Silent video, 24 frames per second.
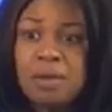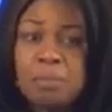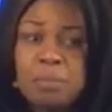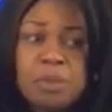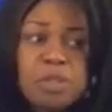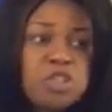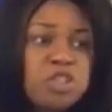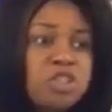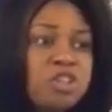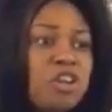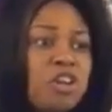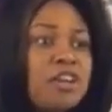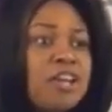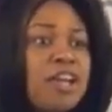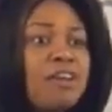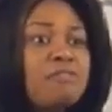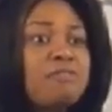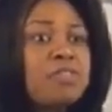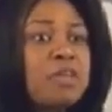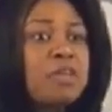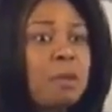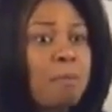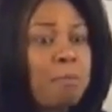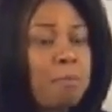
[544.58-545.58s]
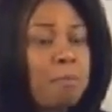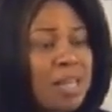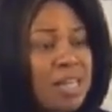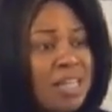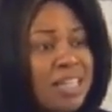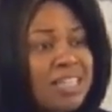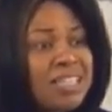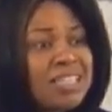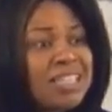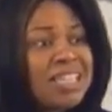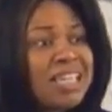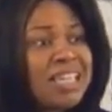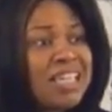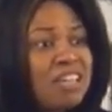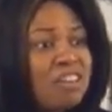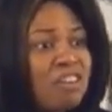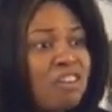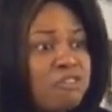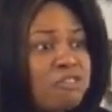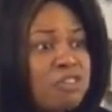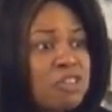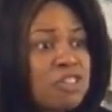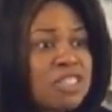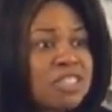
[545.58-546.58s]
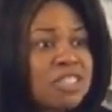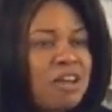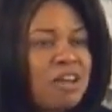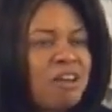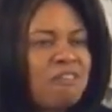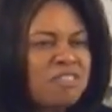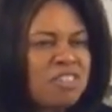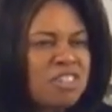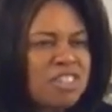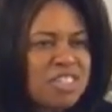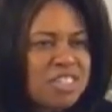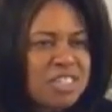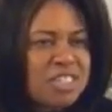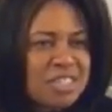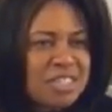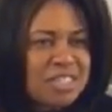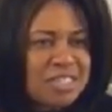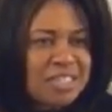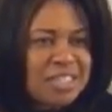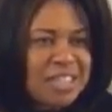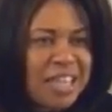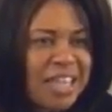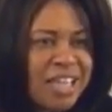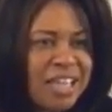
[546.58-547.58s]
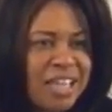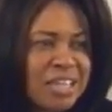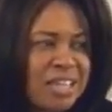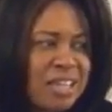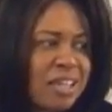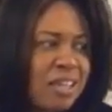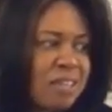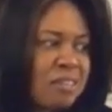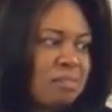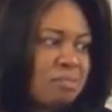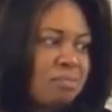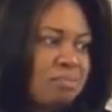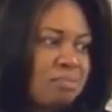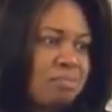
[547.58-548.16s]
But you don't have the ability in of yourself to sustain it.